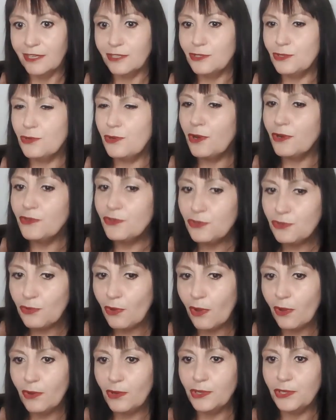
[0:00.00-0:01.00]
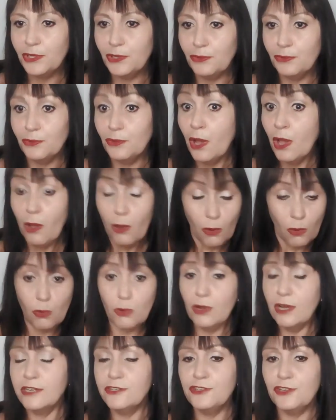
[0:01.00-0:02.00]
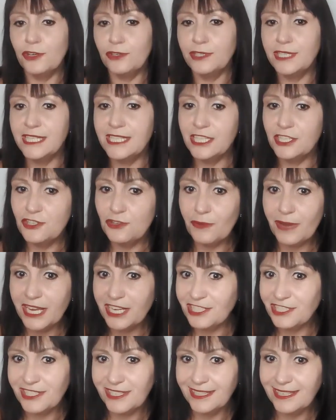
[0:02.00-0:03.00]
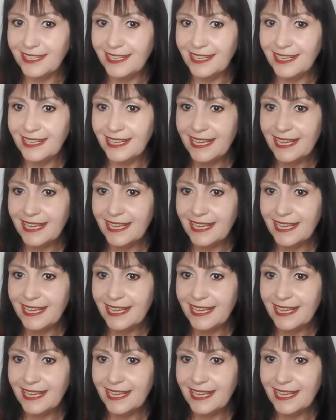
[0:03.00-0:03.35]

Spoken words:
to control you or control the situation.